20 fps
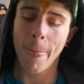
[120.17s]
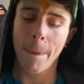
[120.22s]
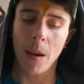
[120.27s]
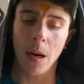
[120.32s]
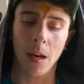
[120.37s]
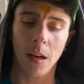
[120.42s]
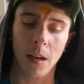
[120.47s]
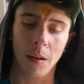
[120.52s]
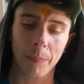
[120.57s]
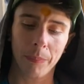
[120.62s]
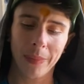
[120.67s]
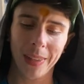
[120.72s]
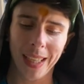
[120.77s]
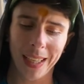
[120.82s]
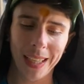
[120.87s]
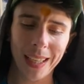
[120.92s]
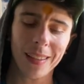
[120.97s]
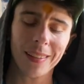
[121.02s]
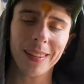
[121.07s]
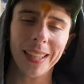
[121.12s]
I
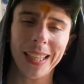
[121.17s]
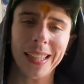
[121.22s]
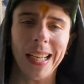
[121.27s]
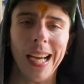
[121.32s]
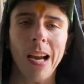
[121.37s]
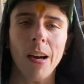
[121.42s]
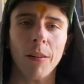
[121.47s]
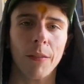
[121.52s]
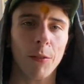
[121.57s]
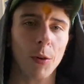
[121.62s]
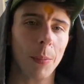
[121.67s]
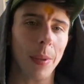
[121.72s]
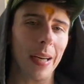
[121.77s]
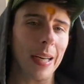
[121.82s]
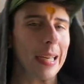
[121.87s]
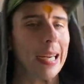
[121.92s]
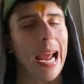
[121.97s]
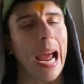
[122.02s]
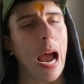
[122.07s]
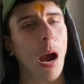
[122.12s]
kind of lay down for about
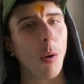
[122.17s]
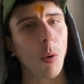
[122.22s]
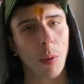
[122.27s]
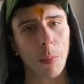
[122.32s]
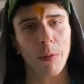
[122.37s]
an hour